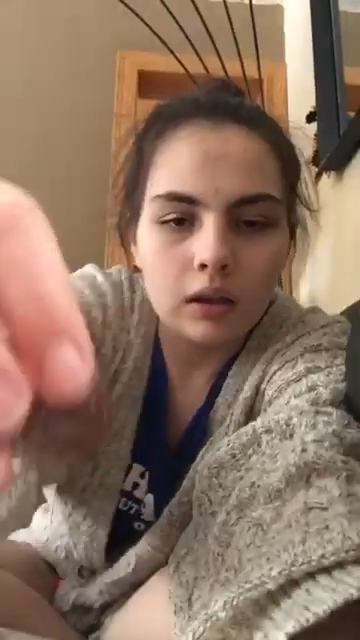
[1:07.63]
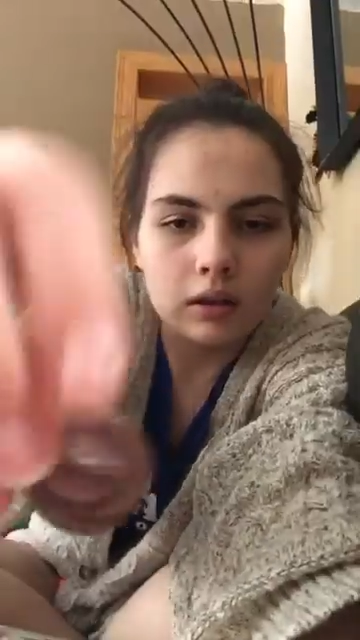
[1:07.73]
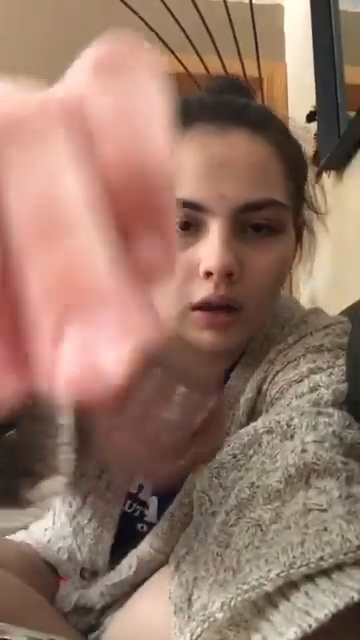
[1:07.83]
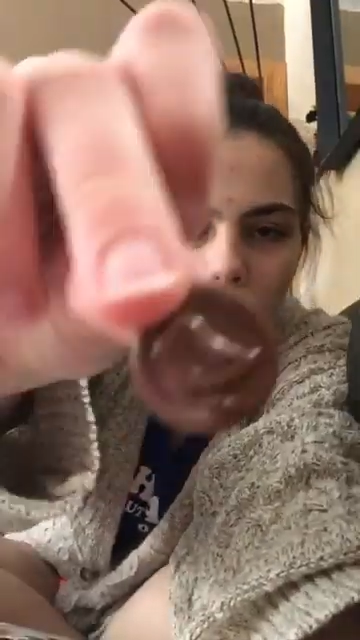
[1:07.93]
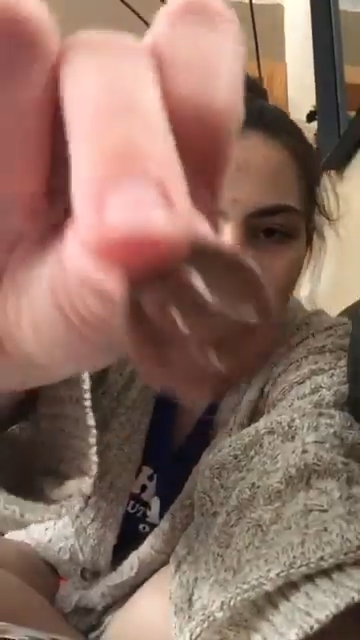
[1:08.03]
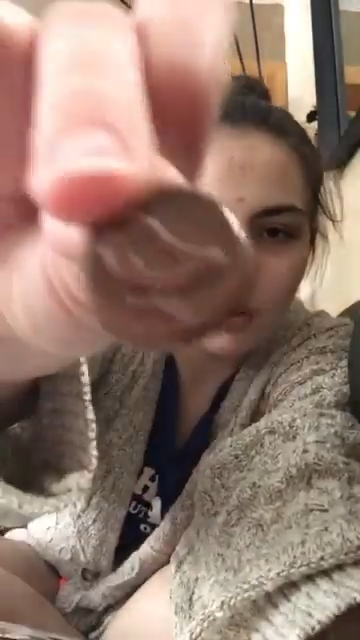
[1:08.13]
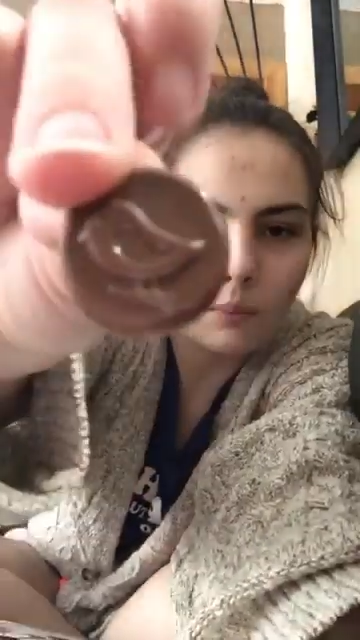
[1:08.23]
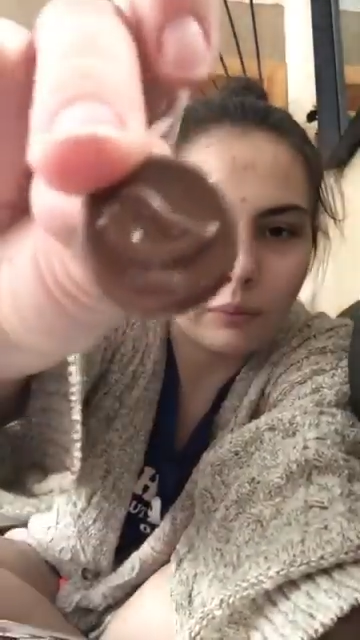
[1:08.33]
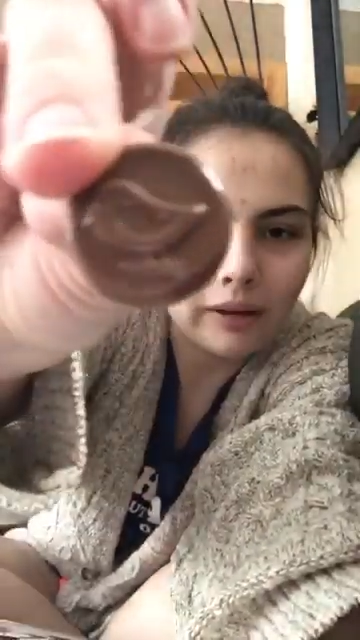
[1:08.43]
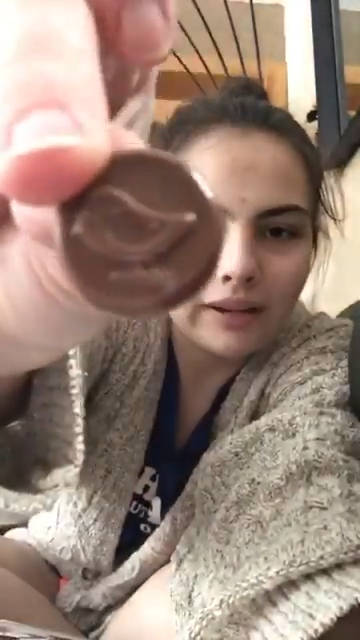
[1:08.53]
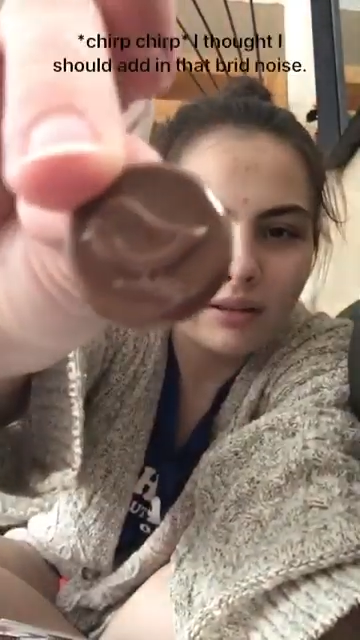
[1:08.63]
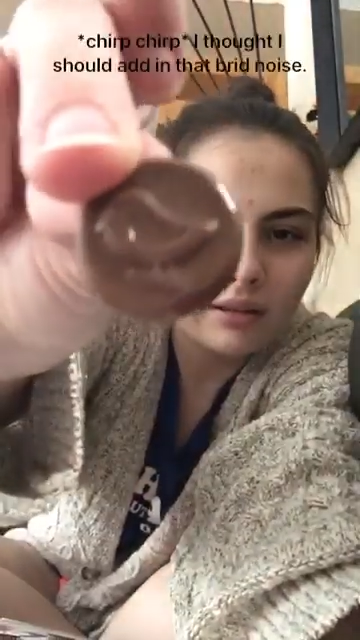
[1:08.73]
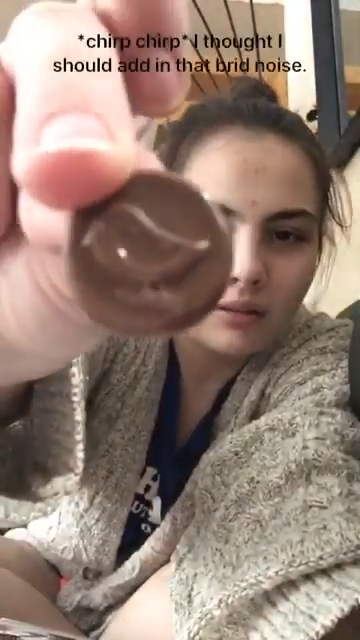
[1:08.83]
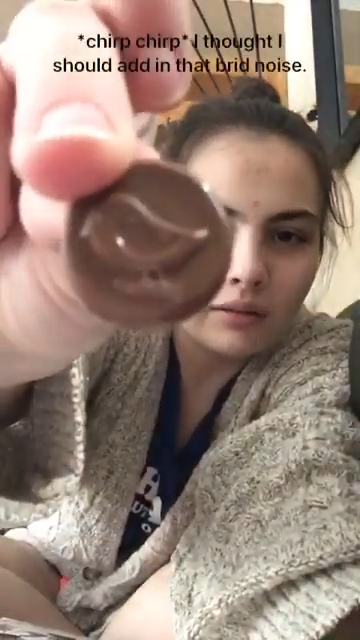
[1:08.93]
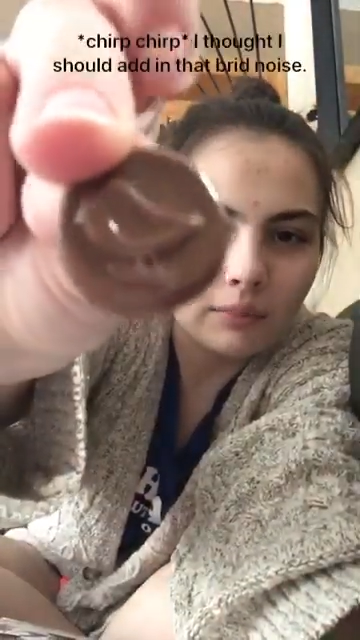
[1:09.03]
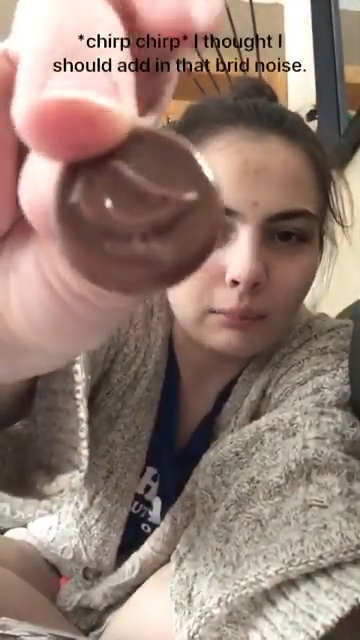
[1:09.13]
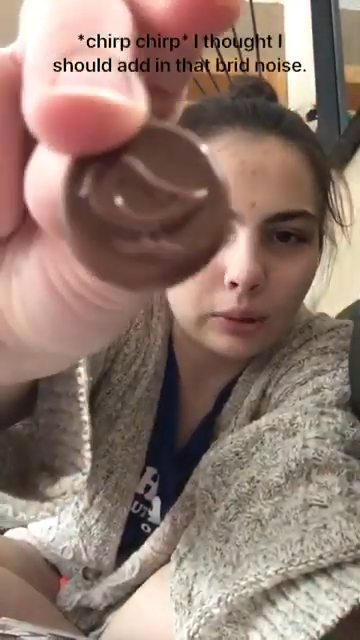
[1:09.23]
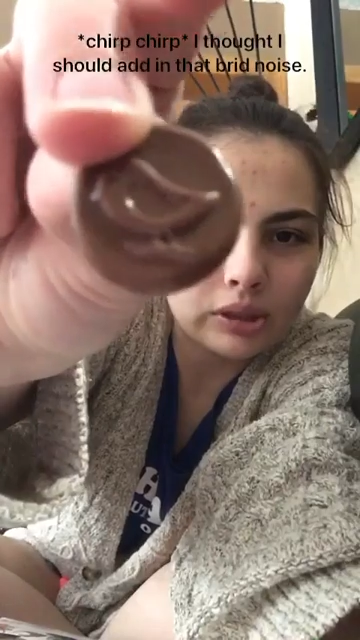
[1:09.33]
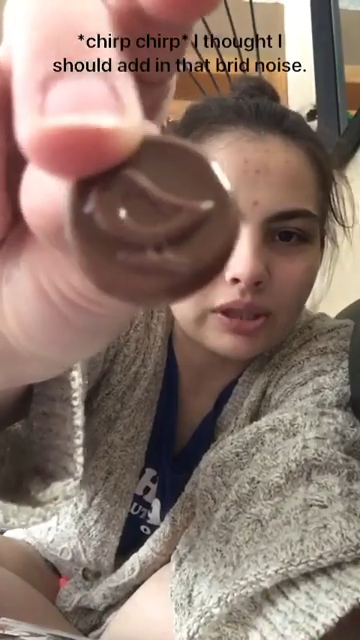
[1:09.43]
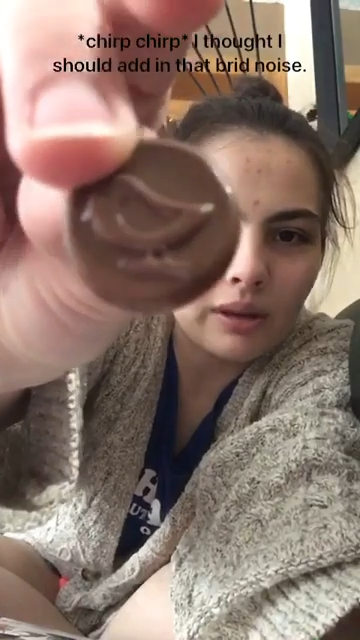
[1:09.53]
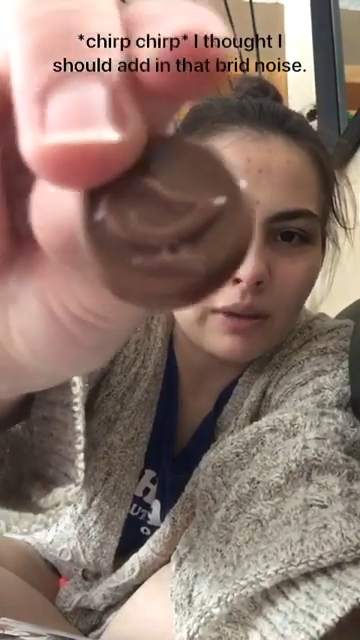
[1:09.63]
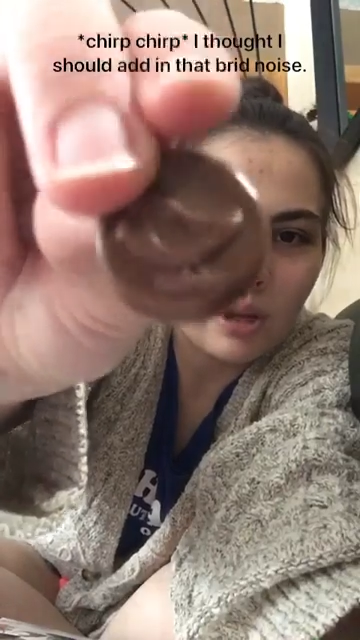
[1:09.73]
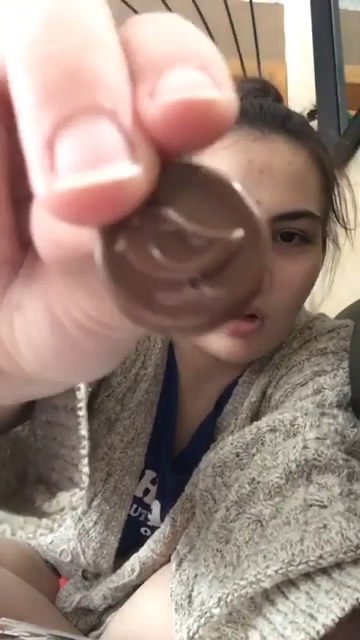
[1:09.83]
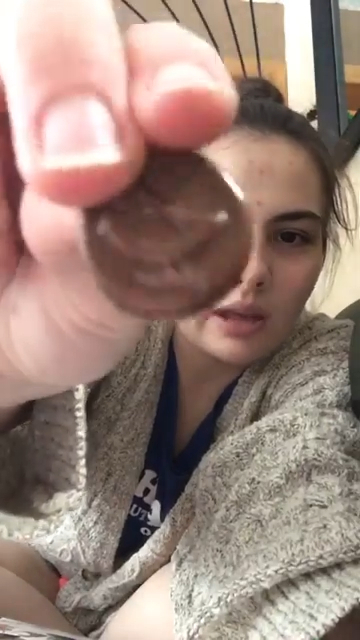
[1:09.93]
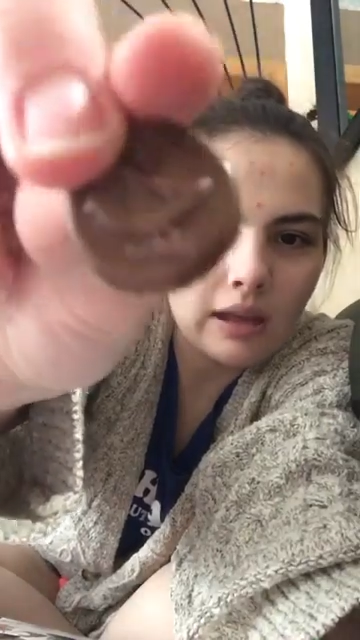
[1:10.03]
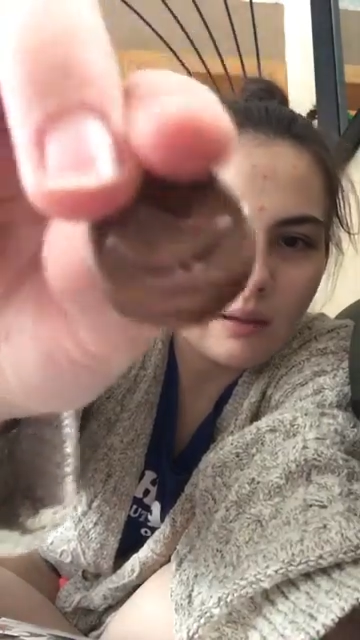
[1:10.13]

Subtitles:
Got a little brid. Bird, some may call it.